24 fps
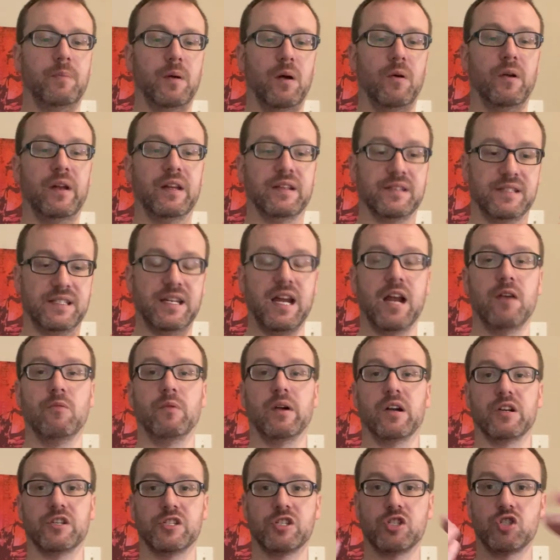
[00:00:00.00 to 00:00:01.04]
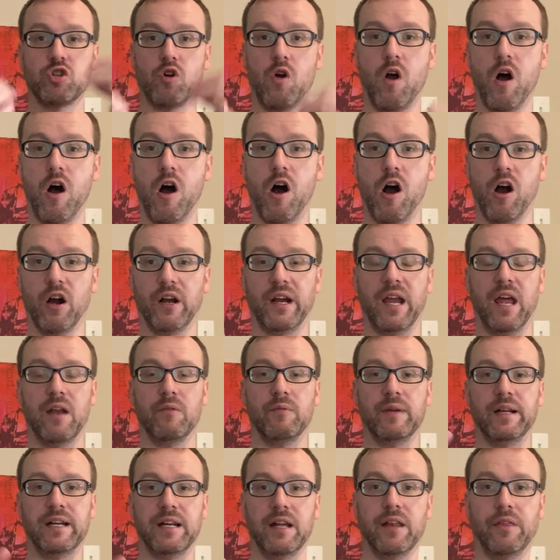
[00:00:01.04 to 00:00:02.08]
but instead we're strong and
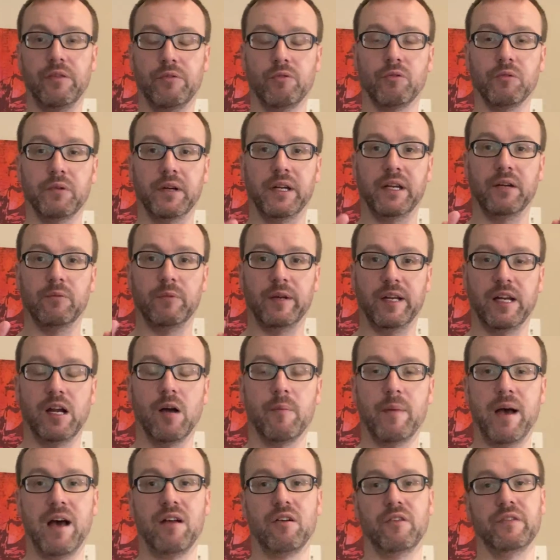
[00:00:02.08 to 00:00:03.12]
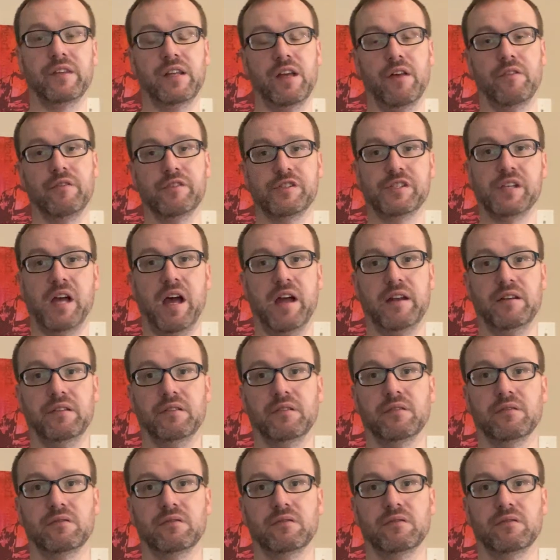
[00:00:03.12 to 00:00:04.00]
we get through it and we come out on the other side.